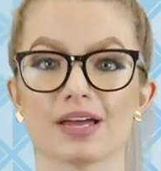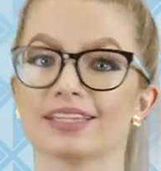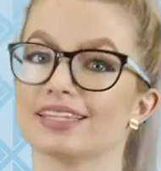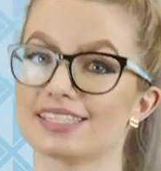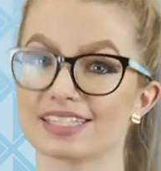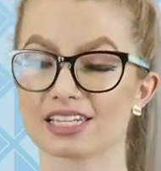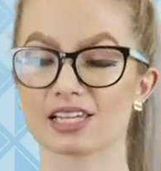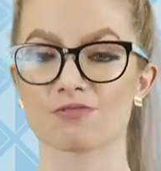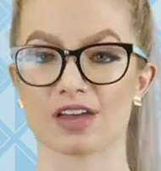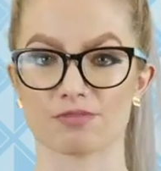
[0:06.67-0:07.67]
and listen to
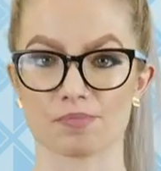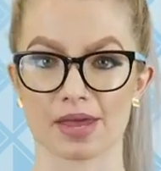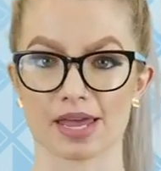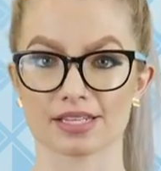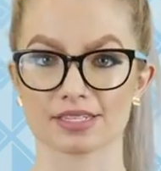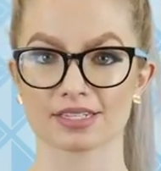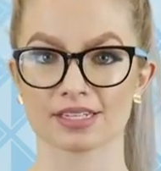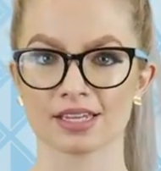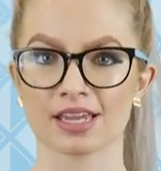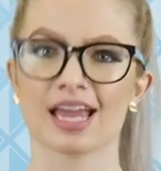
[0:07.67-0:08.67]
their favourite bands.
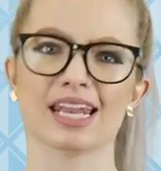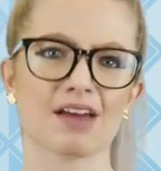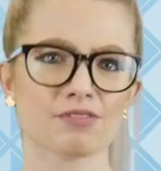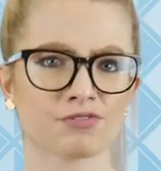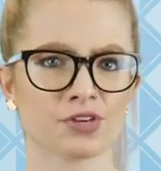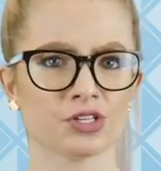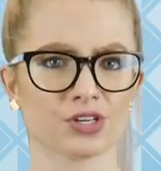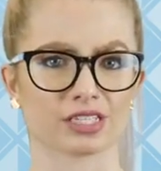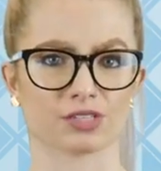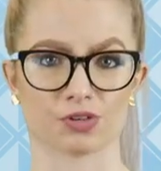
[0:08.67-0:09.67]
And have a few
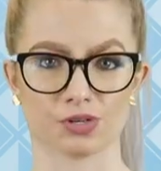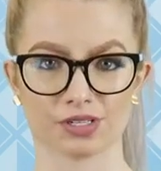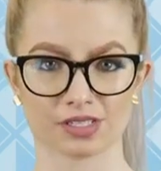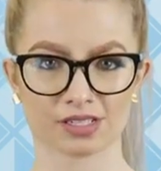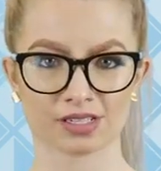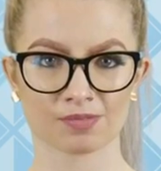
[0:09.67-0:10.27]
drinks, of course.